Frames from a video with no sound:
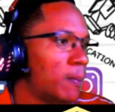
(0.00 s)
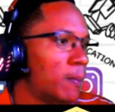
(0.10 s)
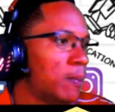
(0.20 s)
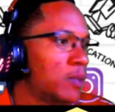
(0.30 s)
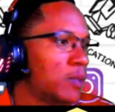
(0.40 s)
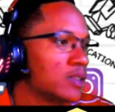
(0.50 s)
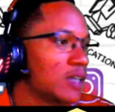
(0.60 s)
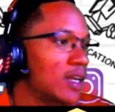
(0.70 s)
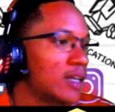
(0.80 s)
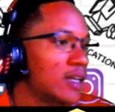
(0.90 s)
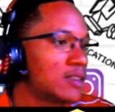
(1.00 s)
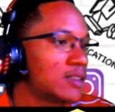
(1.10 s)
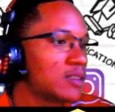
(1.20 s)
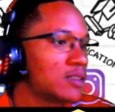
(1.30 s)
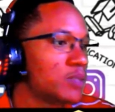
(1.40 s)
But a lattice is
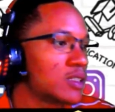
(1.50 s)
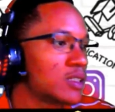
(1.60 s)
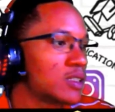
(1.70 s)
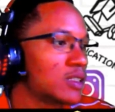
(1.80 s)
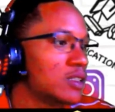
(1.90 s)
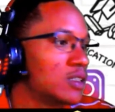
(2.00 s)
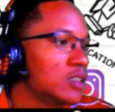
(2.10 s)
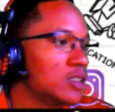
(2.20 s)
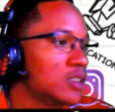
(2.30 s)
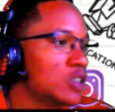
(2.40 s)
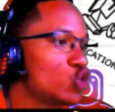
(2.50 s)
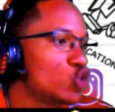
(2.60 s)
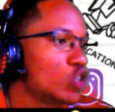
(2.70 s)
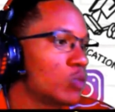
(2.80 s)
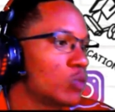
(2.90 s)
basically
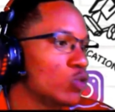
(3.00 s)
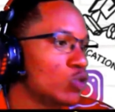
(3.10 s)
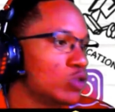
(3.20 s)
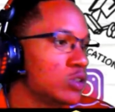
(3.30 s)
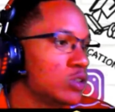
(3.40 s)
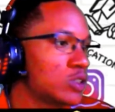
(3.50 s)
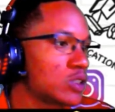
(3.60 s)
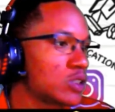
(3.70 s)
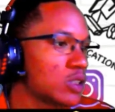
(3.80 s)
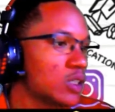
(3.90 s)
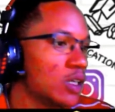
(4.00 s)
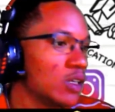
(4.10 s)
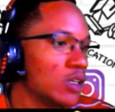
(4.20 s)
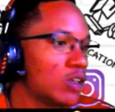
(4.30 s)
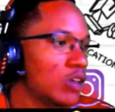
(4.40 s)
some rows and
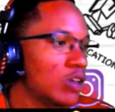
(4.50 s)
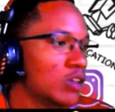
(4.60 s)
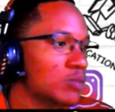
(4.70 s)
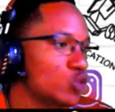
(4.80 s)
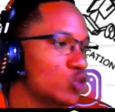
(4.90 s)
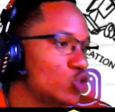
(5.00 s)
columns